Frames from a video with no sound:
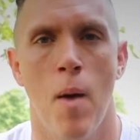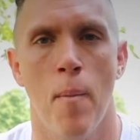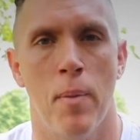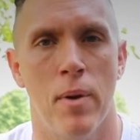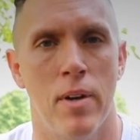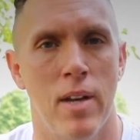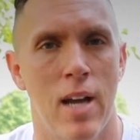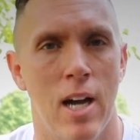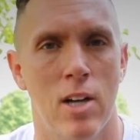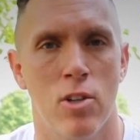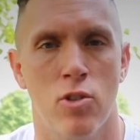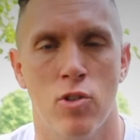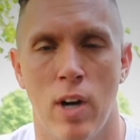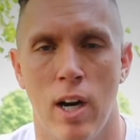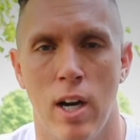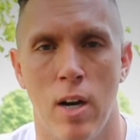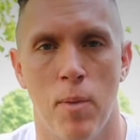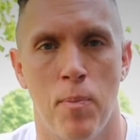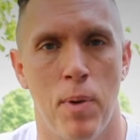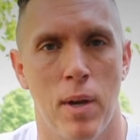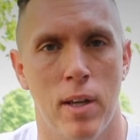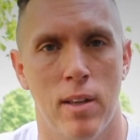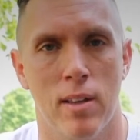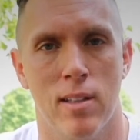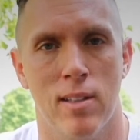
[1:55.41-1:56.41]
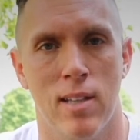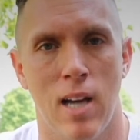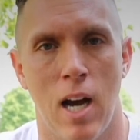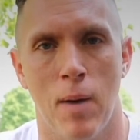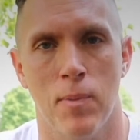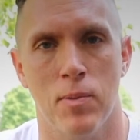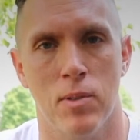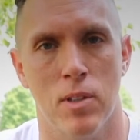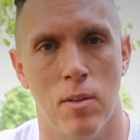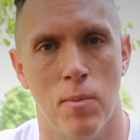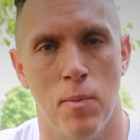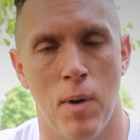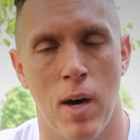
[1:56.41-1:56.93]
but not try to pick the
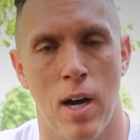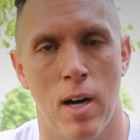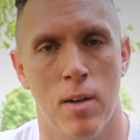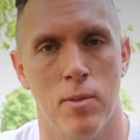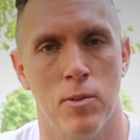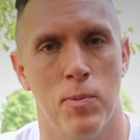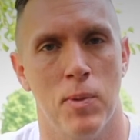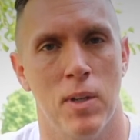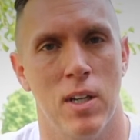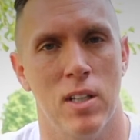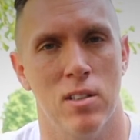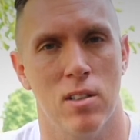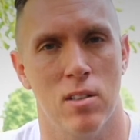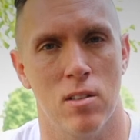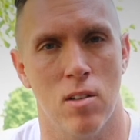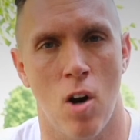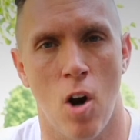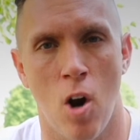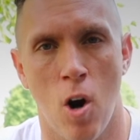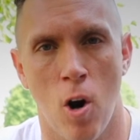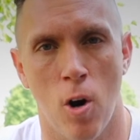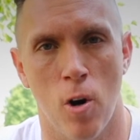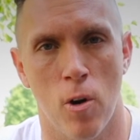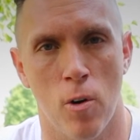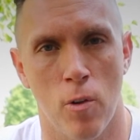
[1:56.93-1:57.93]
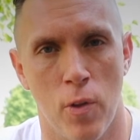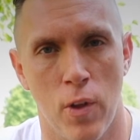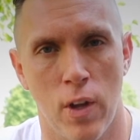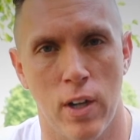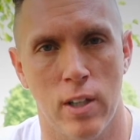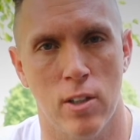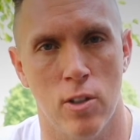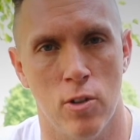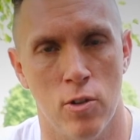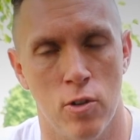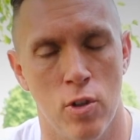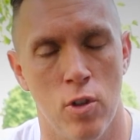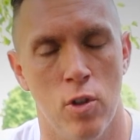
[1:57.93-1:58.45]
tops and the bottoms because it's a hard thing
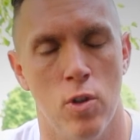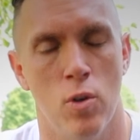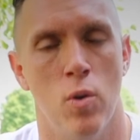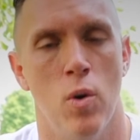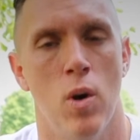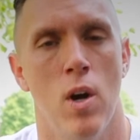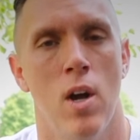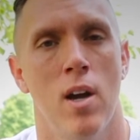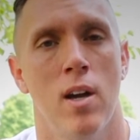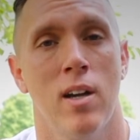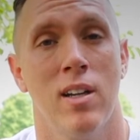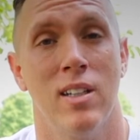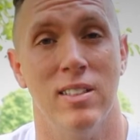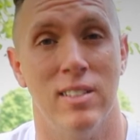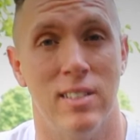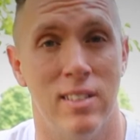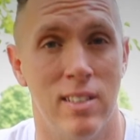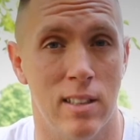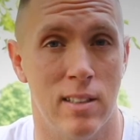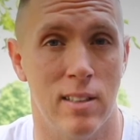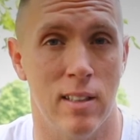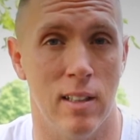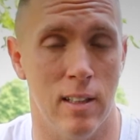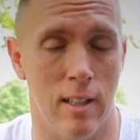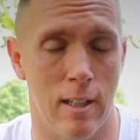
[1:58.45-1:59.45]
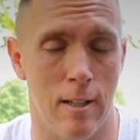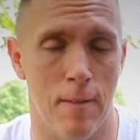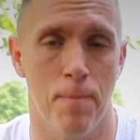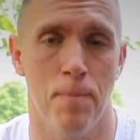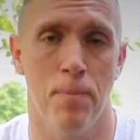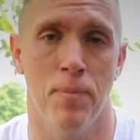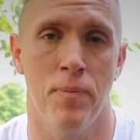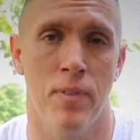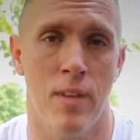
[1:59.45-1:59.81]
to do consistently.